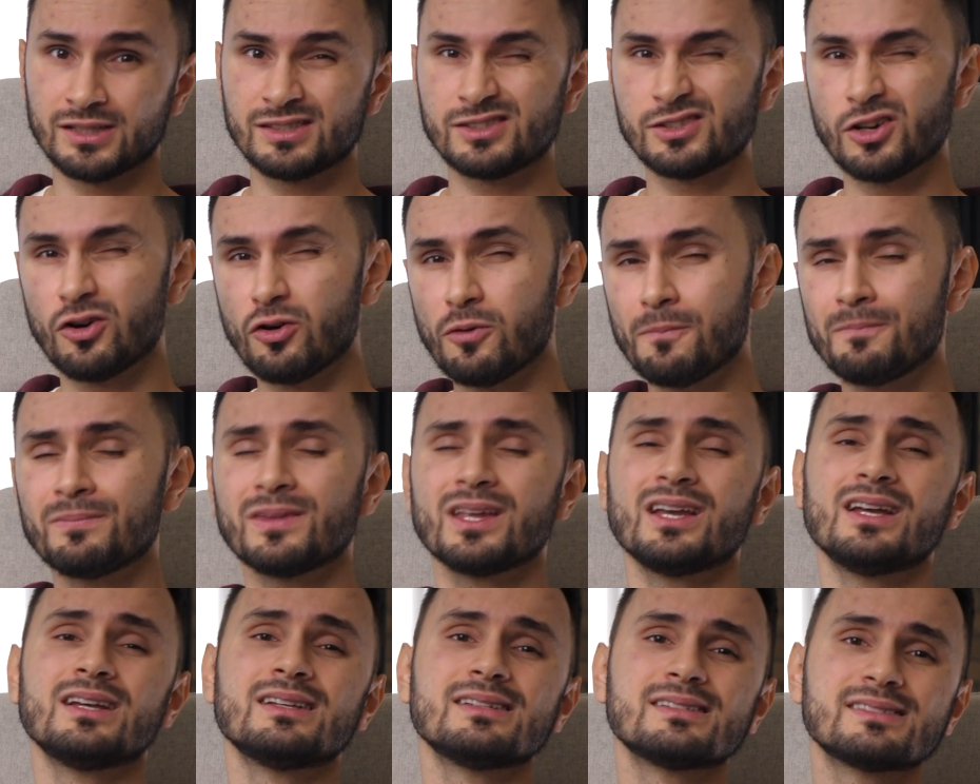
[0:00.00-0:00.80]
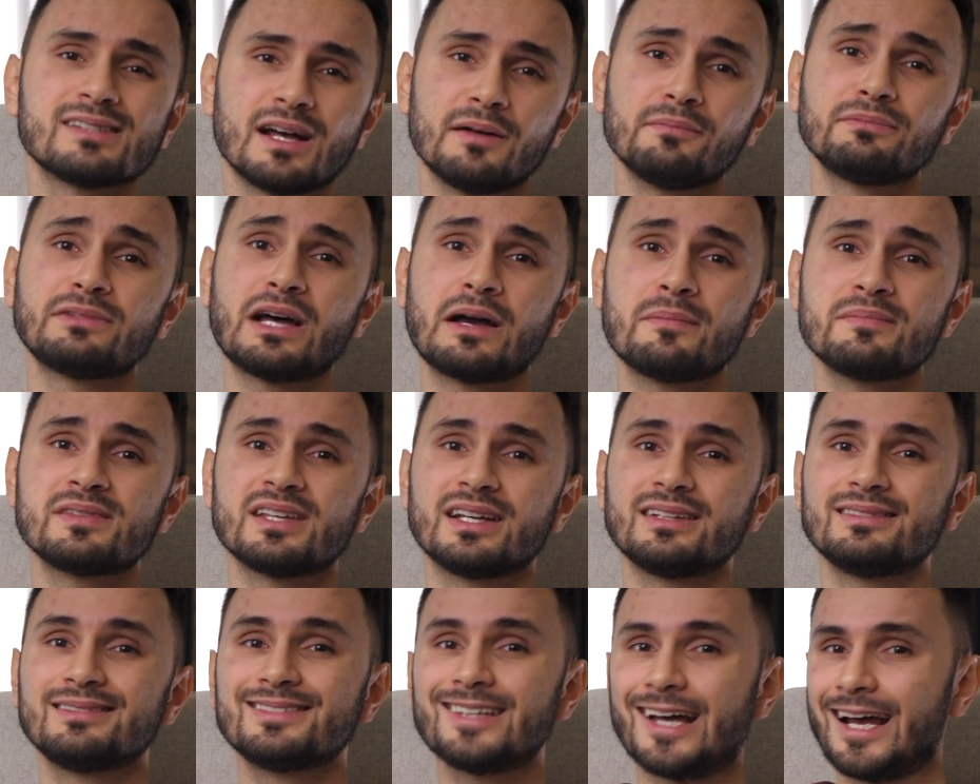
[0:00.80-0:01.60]
so sometimes
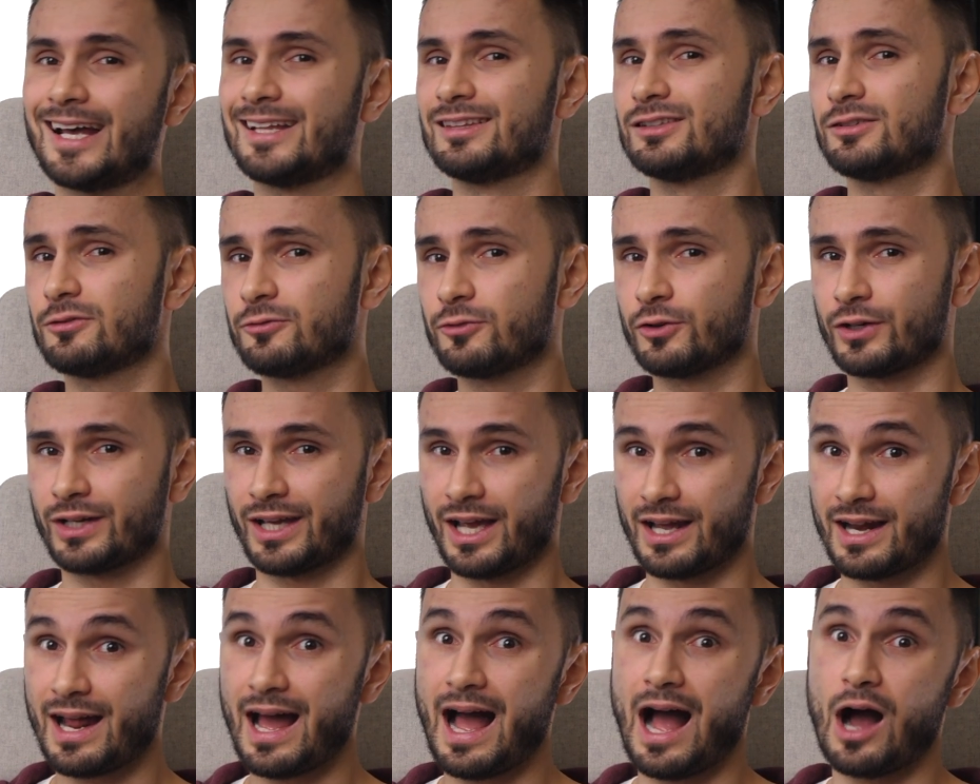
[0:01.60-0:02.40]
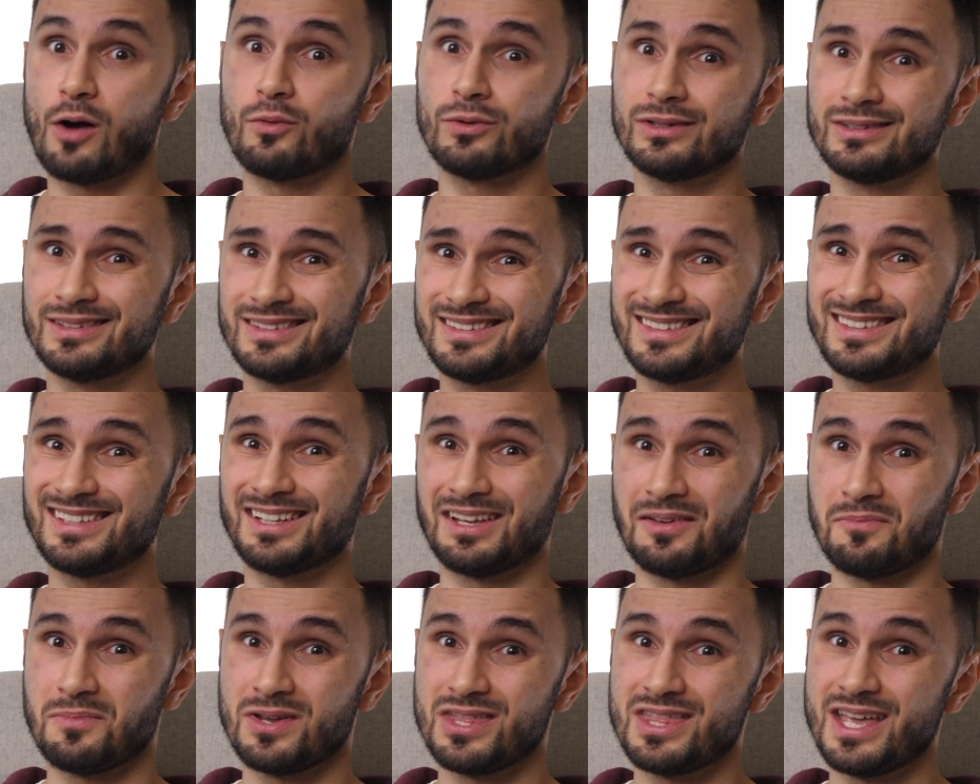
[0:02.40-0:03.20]
I tend to forget how
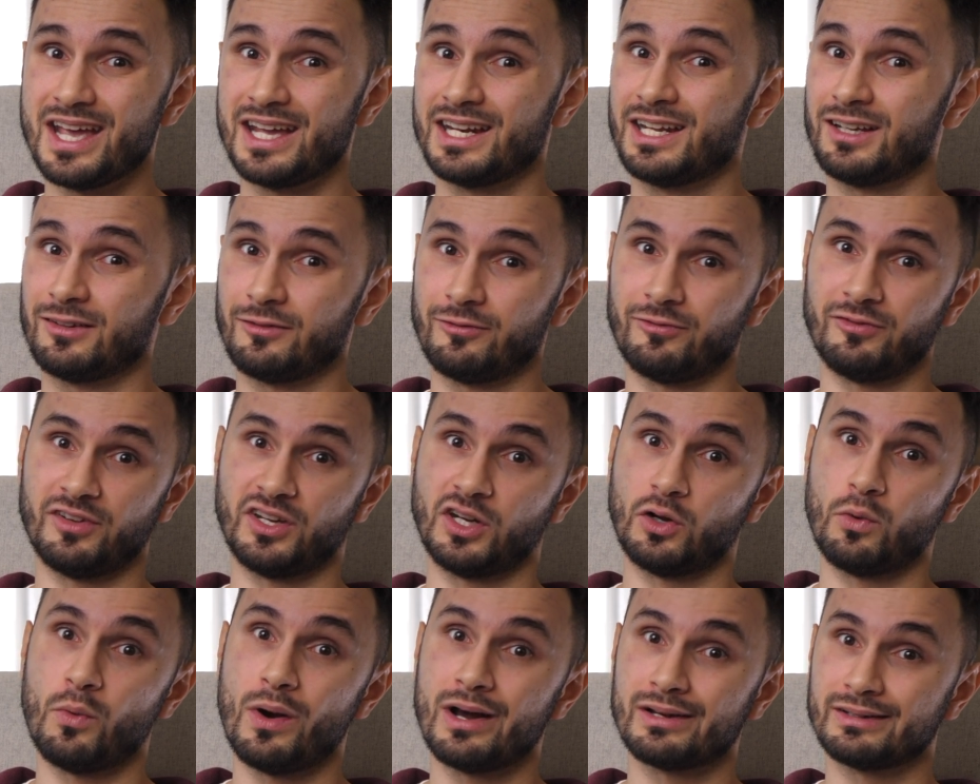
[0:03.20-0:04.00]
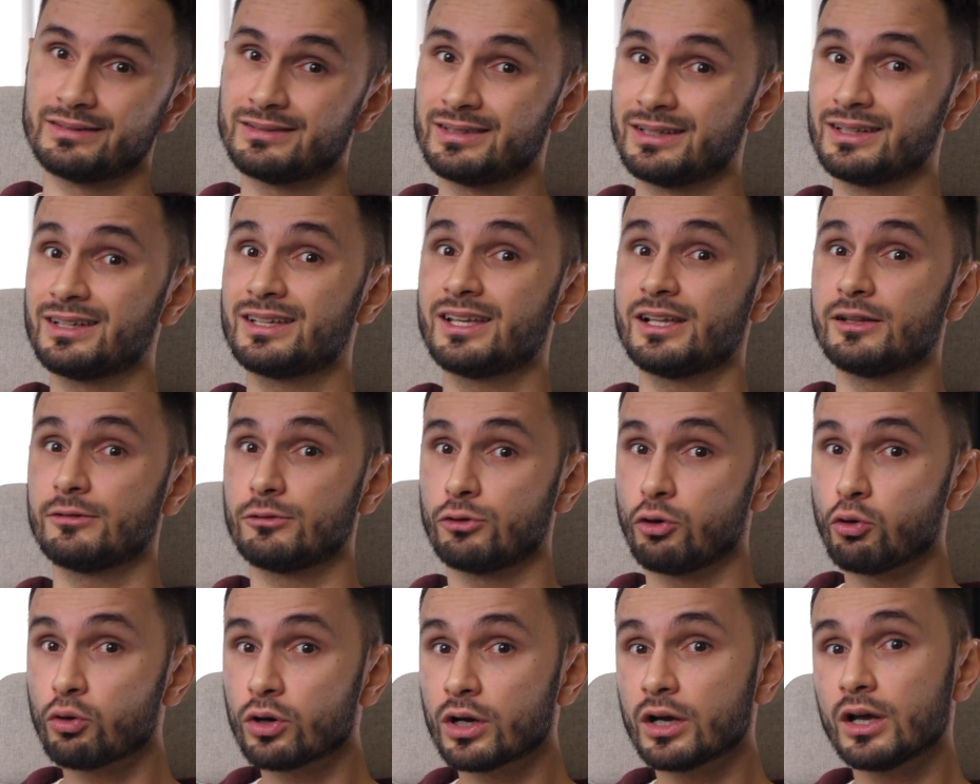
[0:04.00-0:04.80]
intimidating video editing can
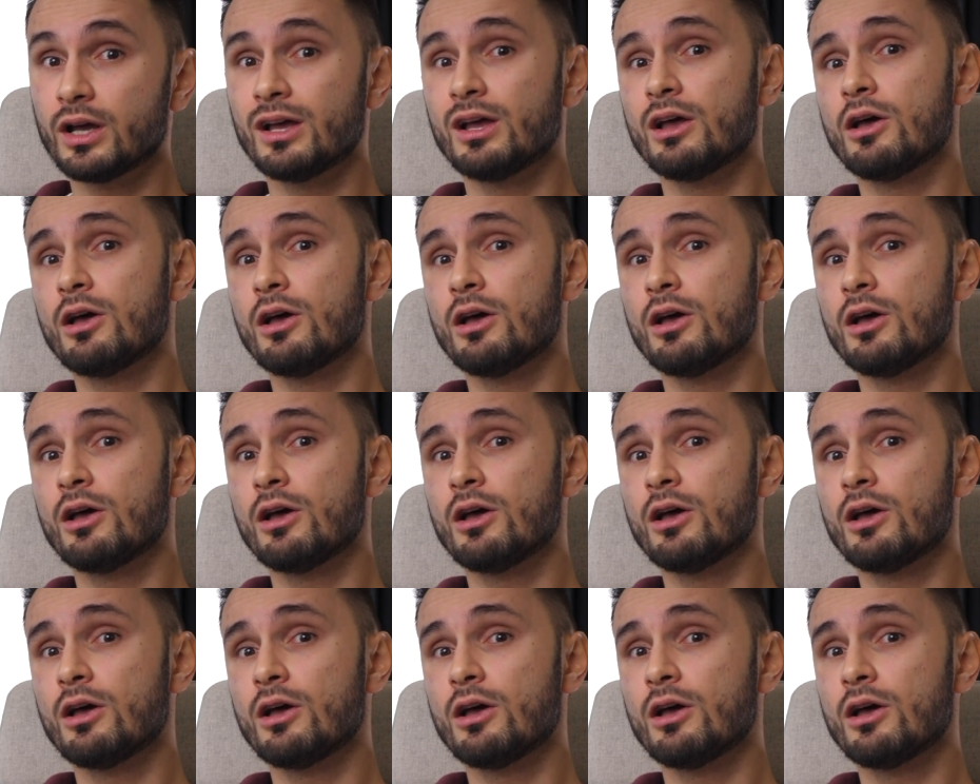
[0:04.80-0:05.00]
look